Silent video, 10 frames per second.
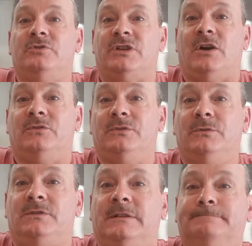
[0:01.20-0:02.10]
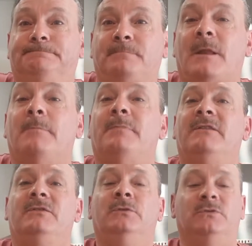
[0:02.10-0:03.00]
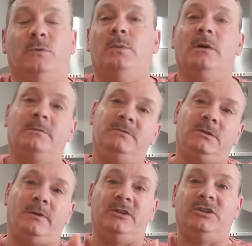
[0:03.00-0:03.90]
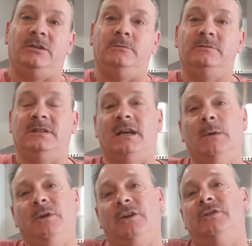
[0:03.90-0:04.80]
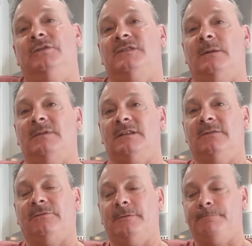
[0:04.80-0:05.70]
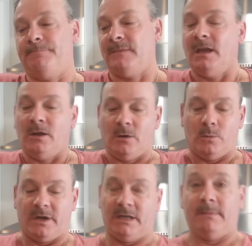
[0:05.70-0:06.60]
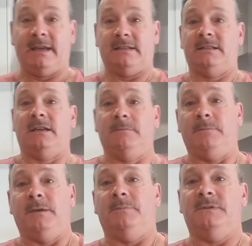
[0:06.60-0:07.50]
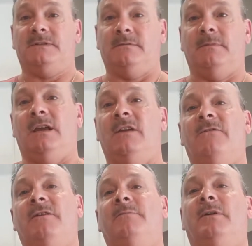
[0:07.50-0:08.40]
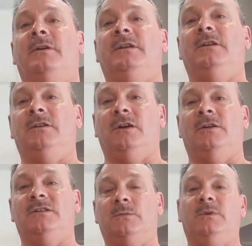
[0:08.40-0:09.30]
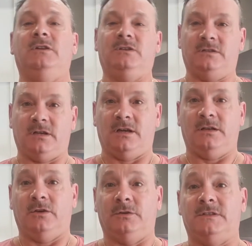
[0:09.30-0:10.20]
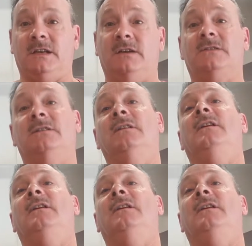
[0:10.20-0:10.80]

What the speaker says: Ciao tutti, benvenuto, welcome to our channel. Today we're going to do something different. We're going to make Italian peppers. Everybody who knows when you used to go to your nonna's house,